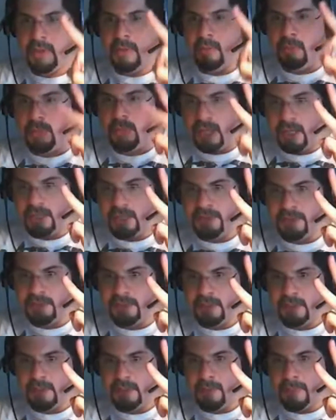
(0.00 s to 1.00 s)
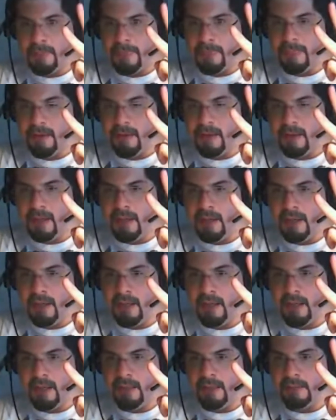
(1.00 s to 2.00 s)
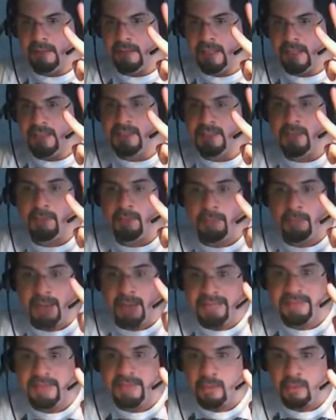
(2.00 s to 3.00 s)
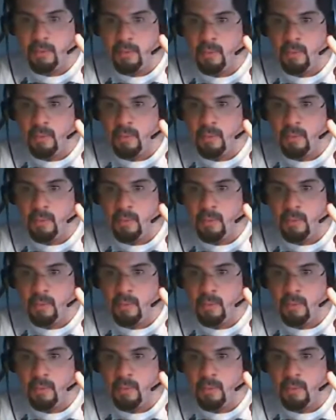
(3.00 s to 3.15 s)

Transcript: Plus, it's a basic